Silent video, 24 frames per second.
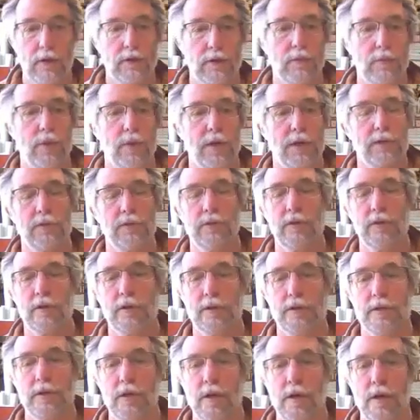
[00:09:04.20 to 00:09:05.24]
30,000
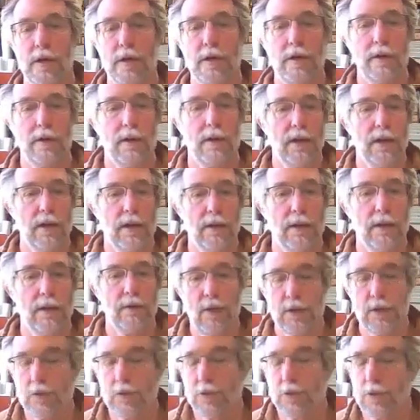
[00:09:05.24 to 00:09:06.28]
pixels on a side,
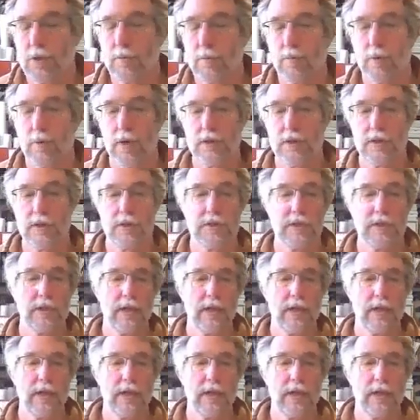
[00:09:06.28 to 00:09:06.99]
and raster chunk